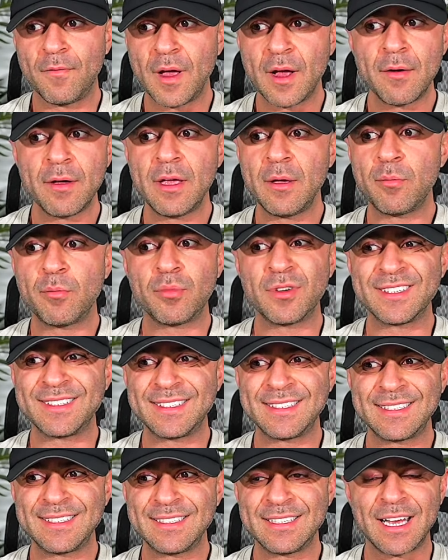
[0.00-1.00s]
very pre
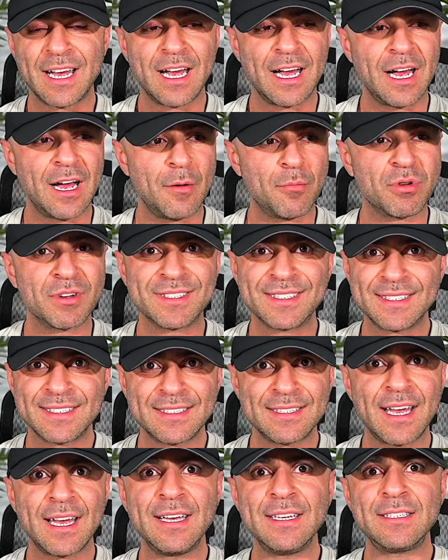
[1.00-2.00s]
uh, uh,
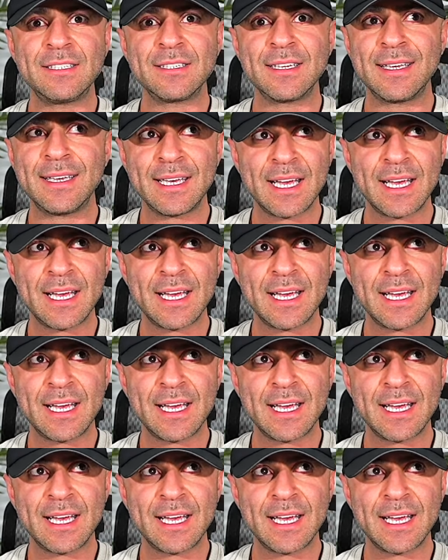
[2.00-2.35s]
precise,